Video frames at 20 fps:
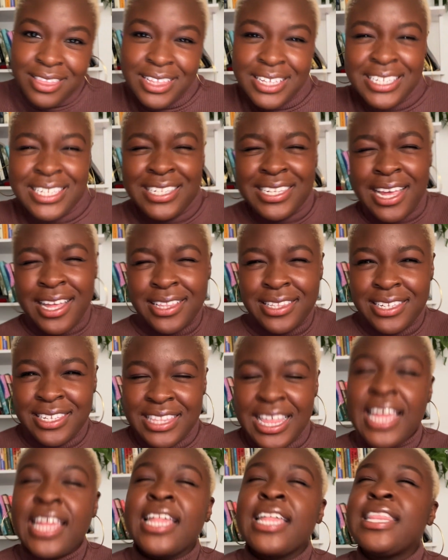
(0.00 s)
the sense
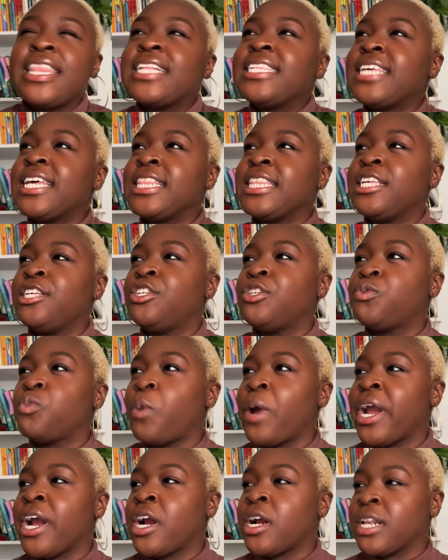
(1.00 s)
that that's at least
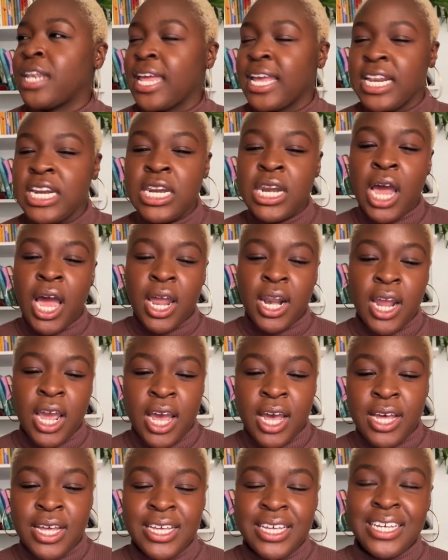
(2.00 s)
where like
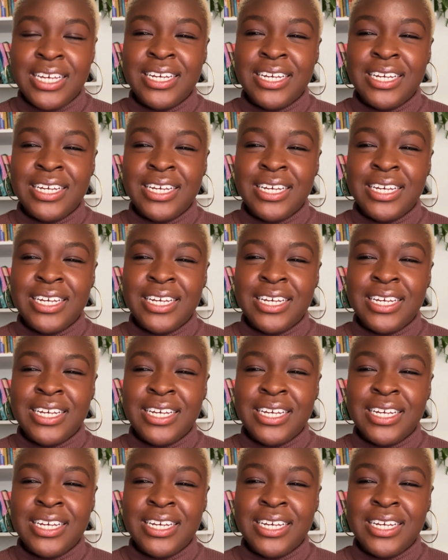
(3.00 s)
Nana